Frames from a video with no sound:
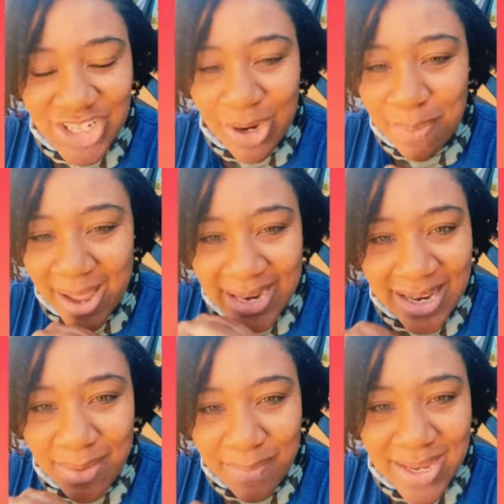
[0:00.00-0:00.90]
shall by
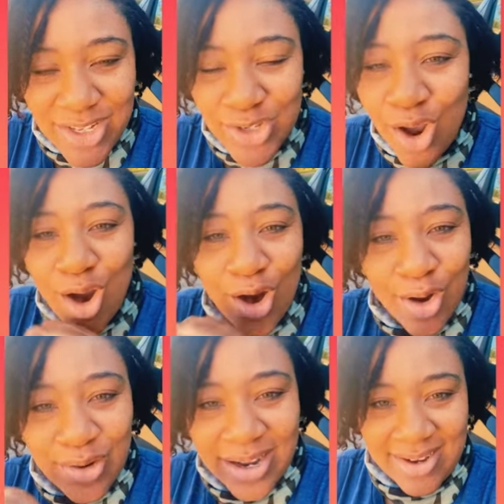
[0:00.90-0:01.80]
any means
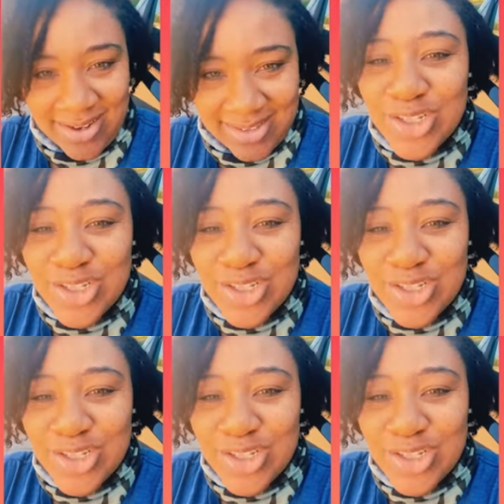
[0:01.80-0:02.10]
hurt us.